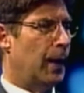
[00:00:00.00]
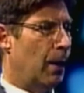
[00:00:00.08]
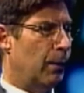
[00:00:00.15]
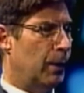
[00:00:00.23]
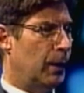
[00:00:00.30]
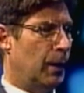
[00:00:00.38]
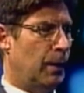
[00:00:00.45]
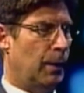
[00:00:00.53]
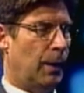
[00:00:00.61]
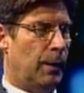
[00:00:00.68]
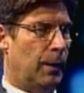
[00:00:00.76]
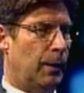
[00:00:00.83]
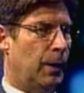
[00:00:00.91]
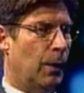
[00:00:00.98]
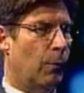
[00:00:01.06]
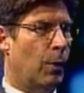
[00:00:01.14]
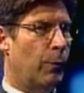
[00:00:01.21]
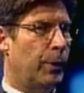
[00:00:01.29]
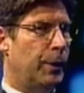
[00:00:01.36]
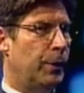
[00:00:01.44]
county, and you know,
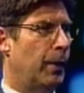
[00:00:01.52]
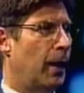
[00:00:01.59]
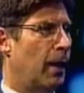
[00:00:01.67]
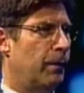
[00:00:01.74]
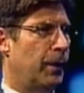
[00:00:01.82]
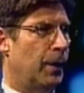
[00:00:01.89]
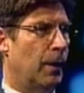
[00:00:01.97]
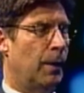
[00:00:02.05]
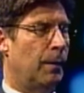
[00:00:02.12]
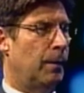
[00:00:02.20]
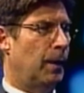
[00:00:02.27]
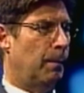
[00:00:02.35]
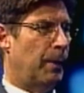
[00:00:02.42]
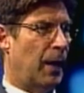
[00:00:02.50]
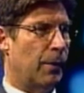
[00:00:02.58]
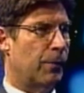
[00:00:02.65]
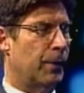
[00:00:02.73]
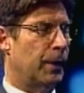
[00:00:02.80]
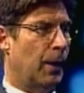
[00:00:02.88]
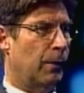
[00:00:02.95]
what we do have here in
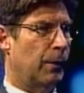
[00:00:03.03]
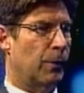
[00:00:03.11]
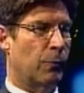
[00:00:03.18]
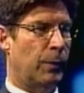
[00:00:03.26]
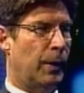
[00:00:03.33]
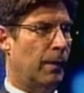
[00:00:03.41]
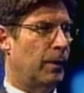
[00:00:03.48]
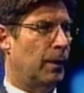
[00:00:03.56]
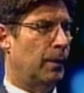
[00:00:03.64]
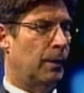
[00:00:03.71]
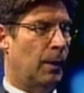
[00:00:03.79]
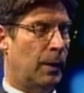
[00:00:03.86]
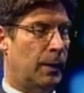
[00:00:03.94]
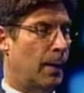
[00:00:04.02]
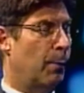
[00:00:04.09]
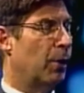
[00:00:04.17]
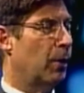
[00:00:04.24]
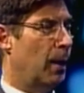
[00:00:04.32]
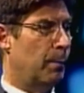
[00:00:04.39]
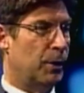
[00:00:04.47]
Madison County is we have a
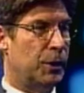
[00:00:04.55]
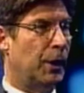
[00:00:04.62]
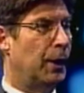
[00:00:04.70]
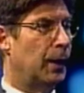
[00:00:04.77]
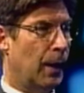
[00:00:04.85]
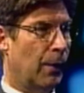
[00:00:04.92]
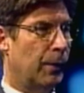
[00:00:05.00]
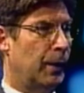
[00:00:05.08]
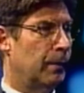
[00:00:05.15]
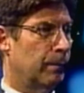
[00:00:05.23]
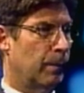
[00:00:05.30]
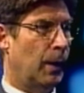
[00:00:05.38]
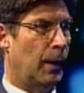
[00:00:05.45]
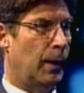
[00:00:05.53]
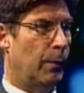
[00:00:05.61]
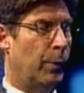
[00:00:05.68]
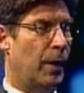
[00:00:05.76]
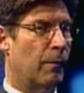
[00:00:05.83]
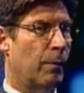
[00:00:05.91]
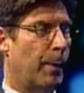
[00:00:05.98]
Democrat machine county, and then
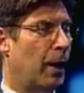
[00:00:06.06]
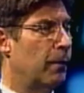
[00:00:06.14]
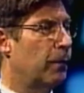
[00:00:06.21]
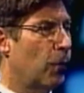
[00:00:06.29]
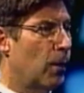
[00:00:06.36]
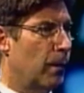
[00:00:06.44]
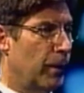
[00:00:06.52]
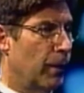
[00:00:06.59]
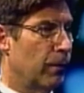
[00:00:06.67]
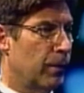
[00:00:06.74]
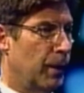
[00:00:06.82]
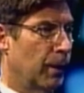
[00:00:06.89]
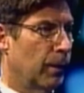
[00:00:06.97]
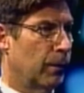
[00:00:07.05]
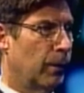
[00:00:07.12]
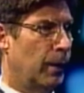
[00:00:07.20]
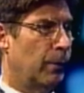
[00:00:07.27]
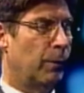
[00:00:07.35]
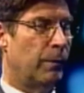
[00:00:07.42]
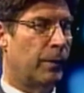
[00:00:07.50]
we have about four of those in
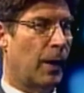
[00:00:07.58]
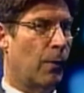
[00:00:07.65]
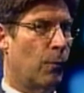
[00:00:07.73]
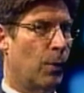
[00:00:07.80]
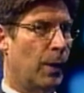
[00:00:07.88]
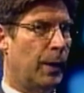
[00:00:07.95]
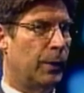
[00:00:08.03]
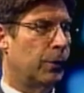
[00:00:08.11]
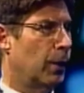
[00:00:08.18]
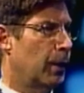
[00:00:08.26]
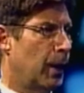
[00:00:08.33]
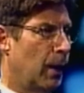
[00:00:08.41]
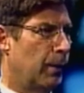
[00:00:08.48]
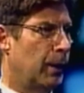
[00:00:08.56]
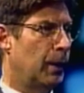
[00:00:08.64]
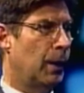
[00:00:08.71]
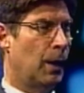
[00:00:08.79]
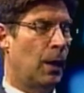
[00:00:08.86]
Illinois. We've got one in Cook County,